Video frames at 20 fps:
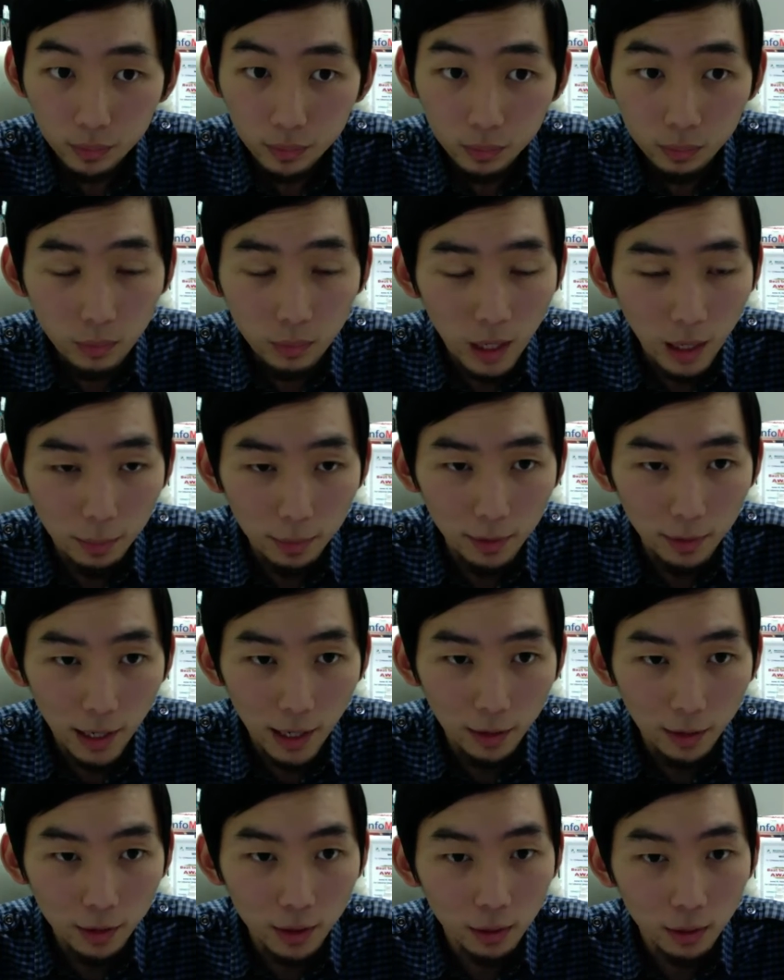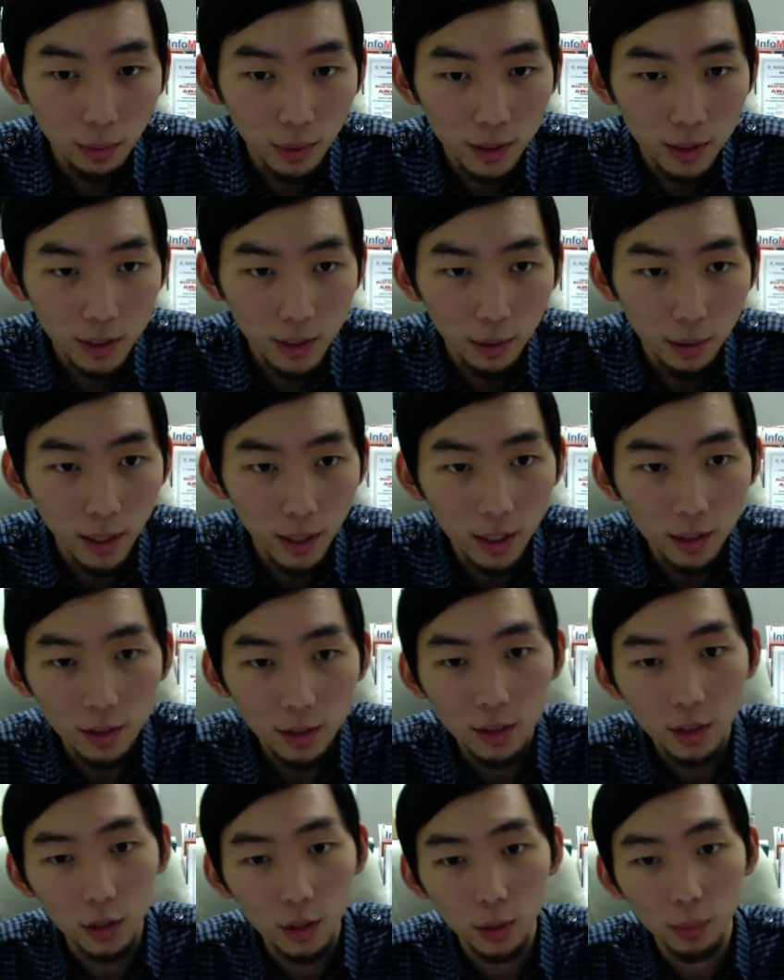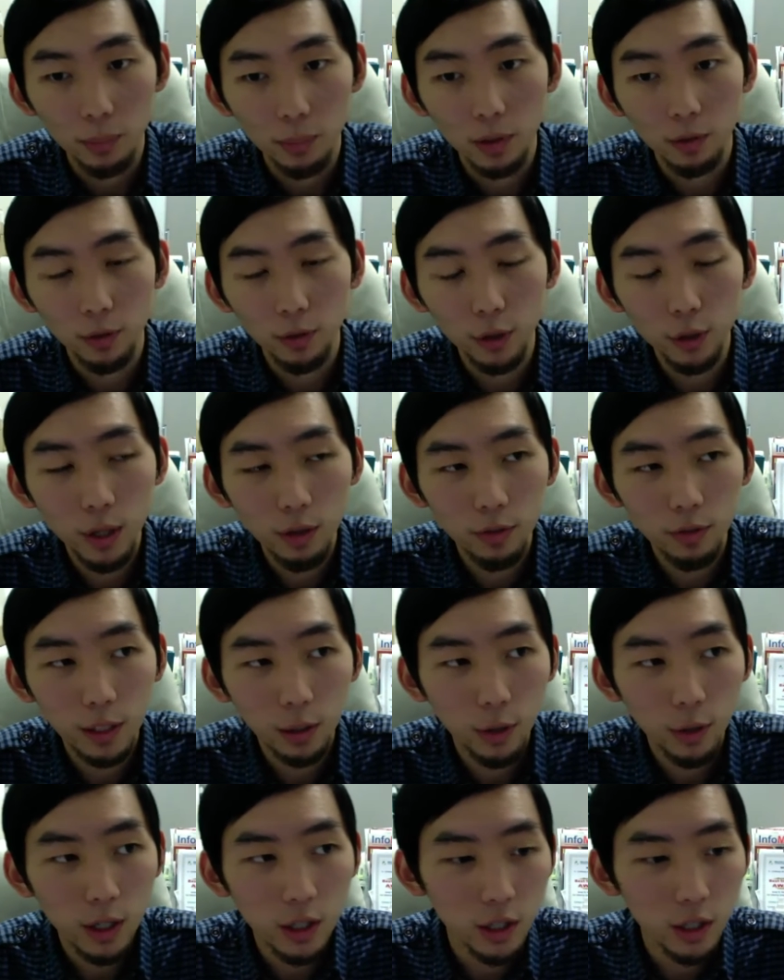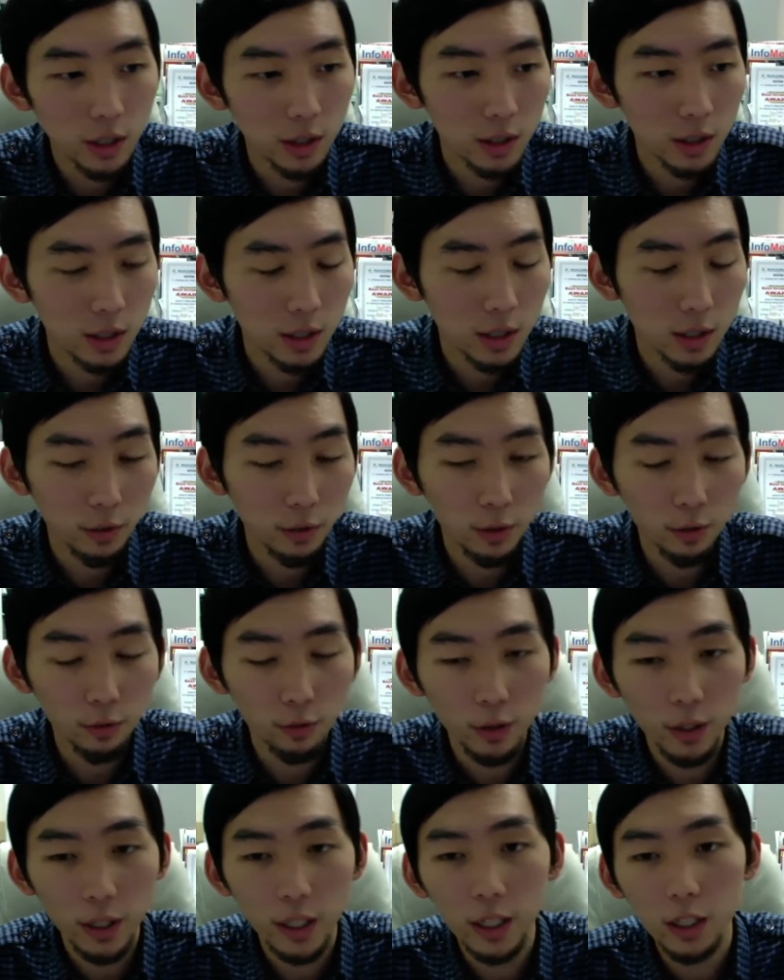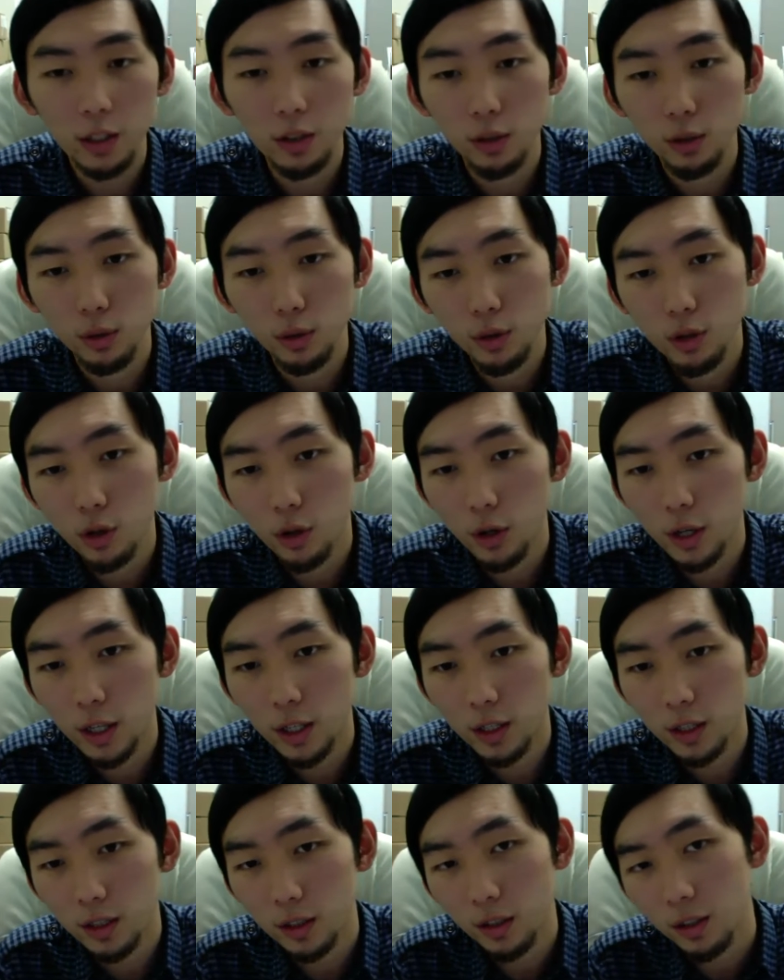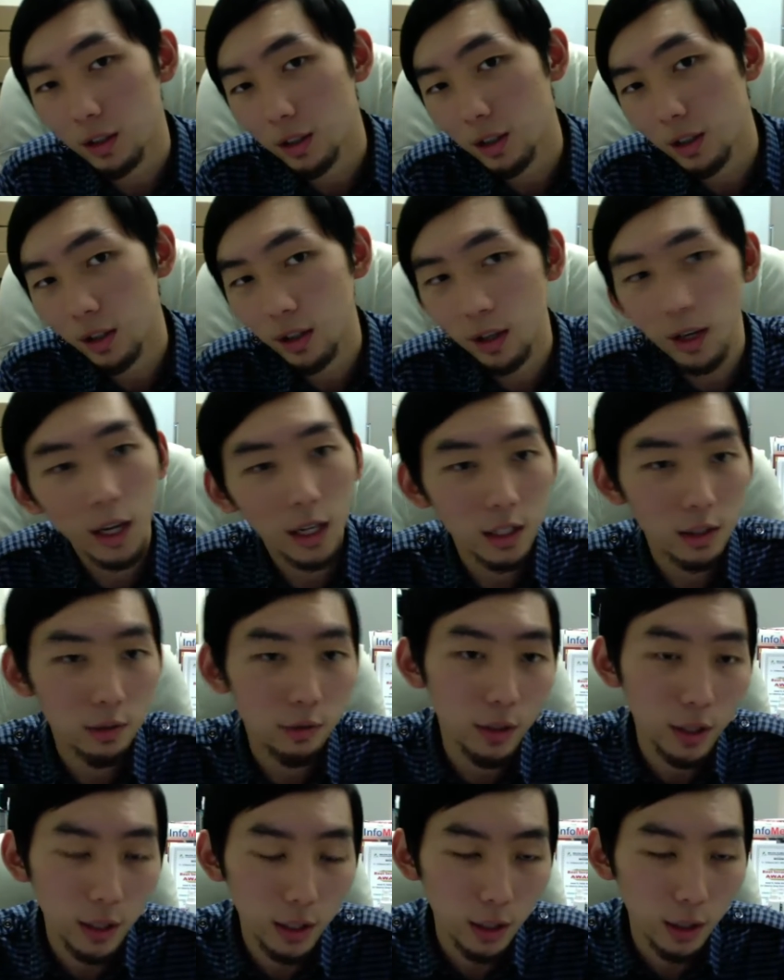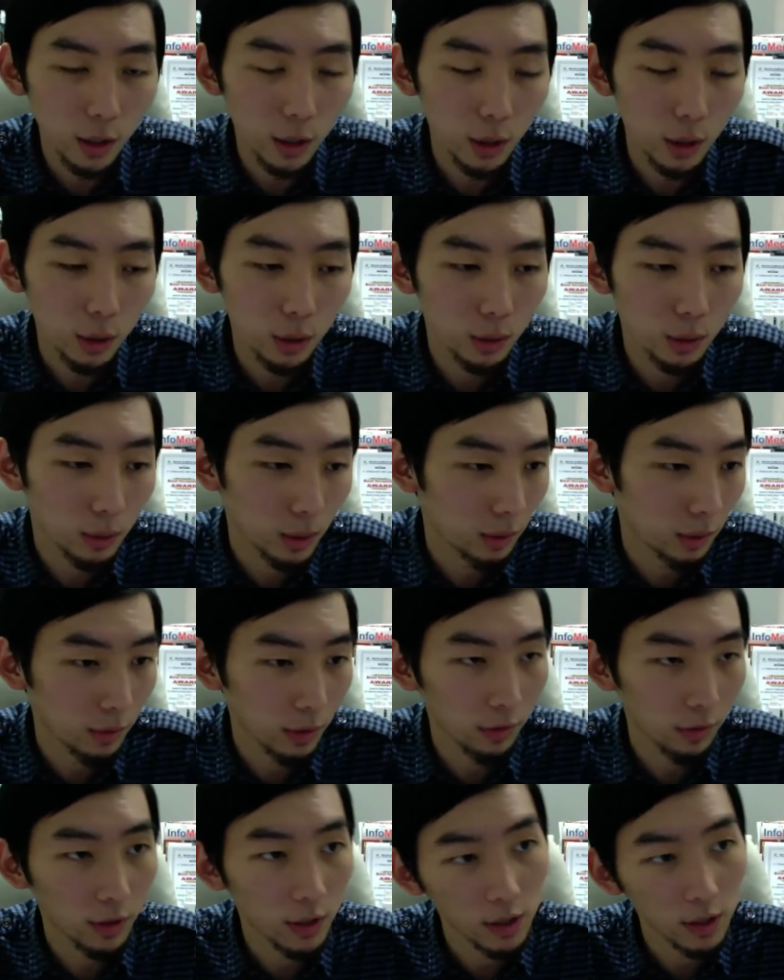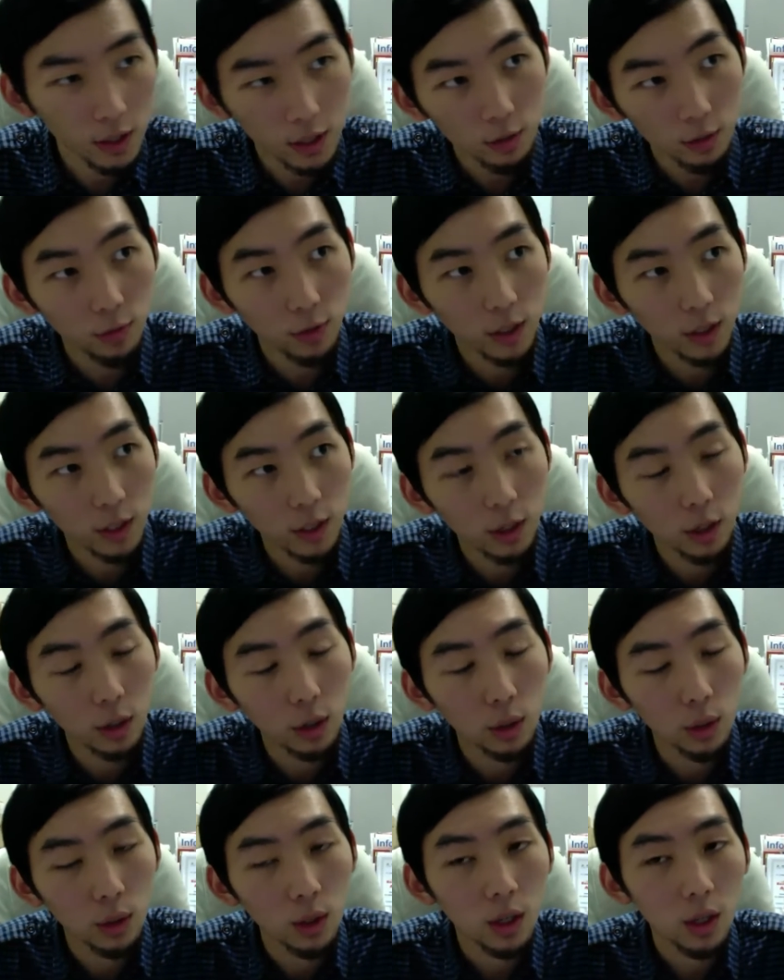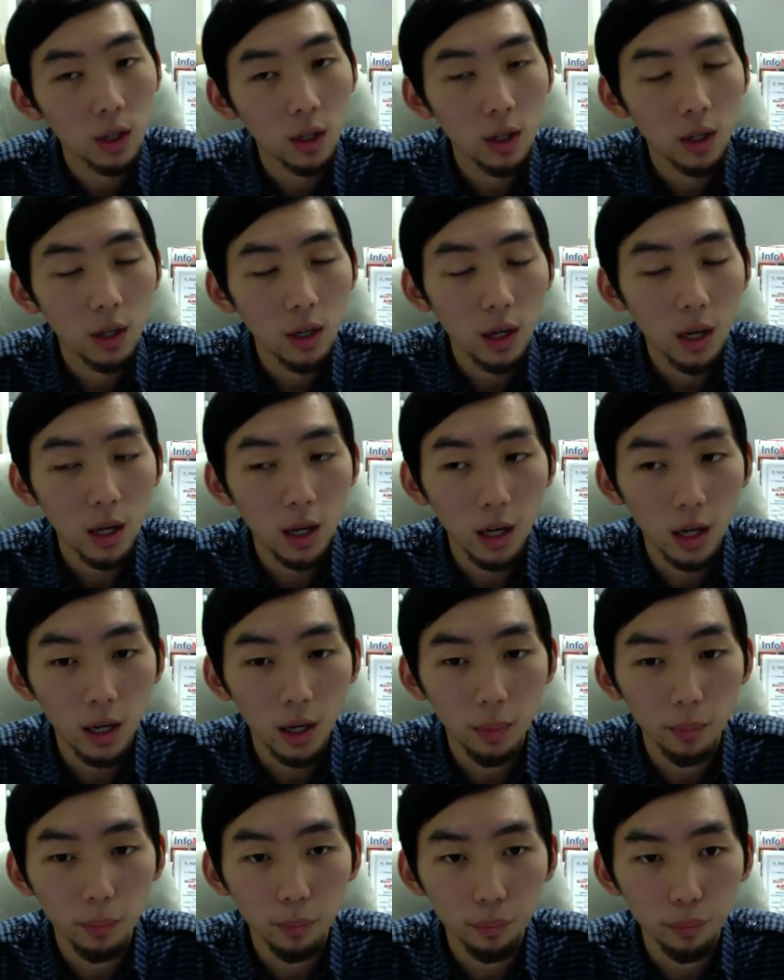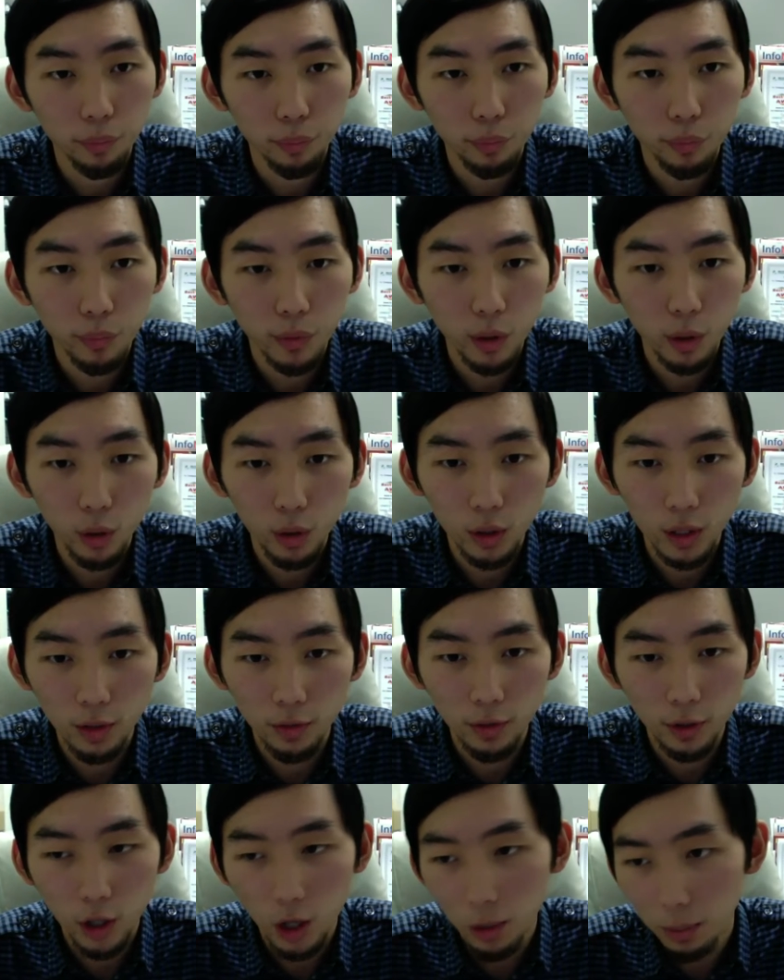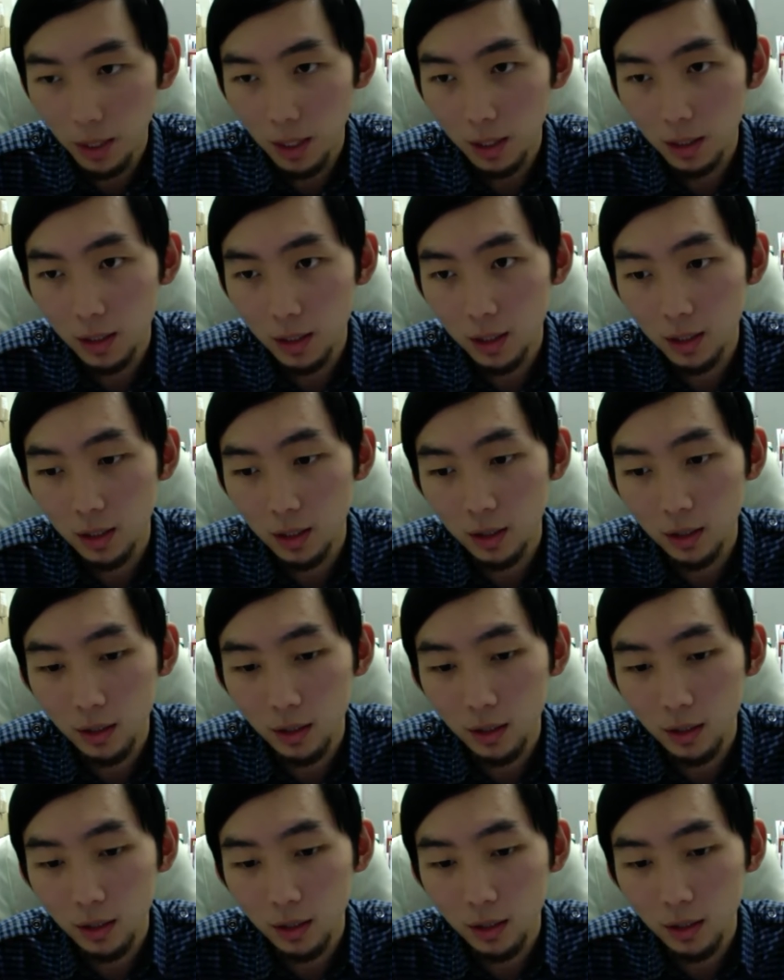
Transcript: I'm around once in a while. So if you do have any questions, feel free to join in the next video, even if it's this video, or leave a comment.